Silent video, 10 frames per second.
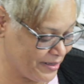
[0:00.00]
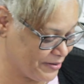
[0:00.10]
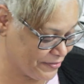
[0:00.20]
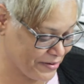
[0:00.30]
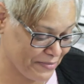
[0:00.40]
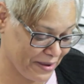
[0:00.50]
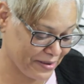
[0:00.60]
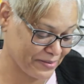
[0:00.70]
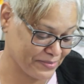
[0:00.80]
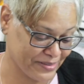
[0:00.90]
to remake
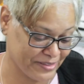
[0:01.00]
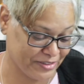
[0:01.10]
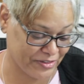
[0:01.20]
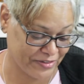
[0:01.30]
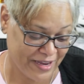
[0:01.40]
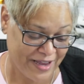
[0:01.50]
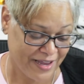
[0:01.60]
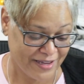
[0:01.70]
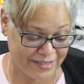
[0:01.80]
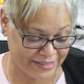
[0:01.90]
him a shirt.
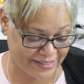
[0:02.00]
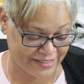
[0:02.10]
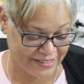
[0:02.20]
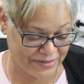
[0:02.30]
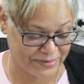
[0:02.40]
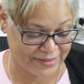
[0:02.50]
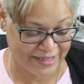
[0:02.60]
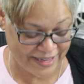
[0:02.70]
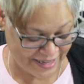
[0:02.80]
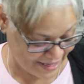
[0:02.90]
He was
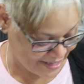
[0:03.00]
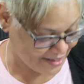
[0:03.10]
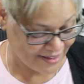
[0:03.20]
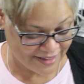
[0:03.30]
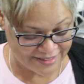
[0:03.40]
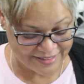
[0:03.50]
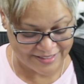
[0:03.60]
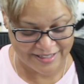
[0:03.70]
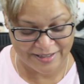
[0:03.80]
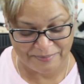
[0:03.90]
like,
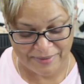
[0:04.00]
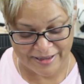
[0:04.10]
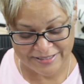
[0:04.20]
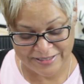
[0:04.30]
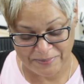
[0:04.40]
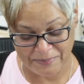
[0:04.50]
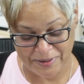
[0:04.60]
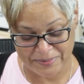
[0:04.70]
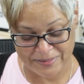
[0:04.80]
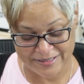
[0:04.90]
get my
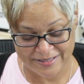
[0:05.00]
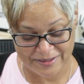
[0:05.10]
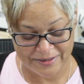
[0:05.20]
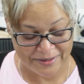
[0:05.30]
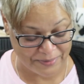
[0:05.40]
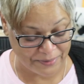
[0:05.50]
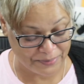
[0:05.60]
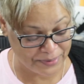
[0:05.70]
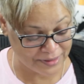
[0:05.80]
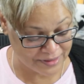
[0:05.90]
stepmom to send
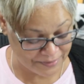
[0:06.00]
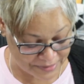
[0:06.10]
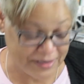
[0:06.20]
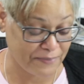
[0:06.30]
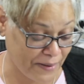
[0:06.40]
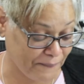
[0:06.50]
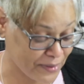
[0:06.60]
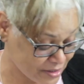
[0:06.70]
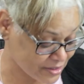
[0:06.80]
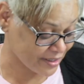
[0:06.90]
me a
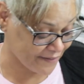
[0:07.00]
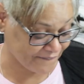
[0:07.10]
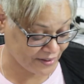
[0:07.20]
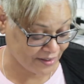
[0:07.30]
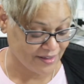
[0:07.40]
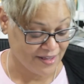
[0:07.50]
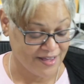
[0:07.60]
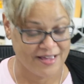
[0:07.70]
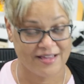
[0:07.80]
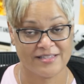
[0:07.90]
picture of it
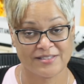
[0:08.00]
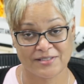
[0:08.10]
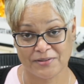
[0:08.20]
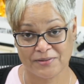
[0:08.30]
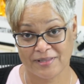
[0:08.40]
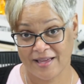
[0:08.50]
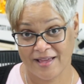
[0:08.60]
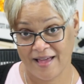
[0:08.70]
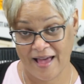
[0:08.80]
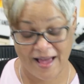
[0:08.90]
so
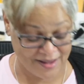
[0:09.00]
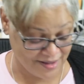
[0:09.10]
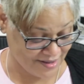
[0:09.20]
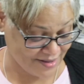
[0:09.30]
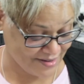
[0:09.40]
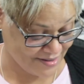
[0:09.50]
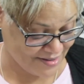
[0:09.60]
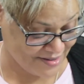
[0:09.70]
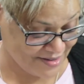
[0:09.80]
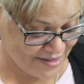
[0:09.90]
that I can
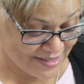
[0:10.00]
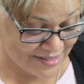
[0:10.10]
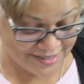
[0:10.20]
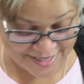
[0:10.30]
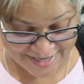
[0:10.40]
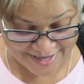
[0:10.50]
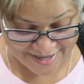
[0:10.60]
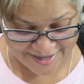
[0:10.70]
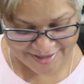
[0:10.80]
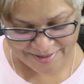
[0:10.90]
see it.
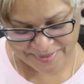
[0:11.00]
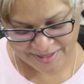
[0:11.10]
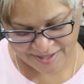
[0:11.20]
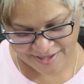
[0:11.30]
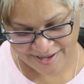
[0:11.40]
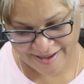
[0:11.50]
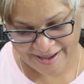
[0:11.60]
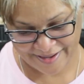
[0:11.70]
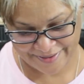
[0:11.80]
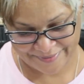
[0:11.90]
And I'm like, yeah,
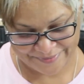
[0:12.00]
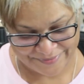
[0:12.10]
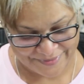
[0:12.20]
I can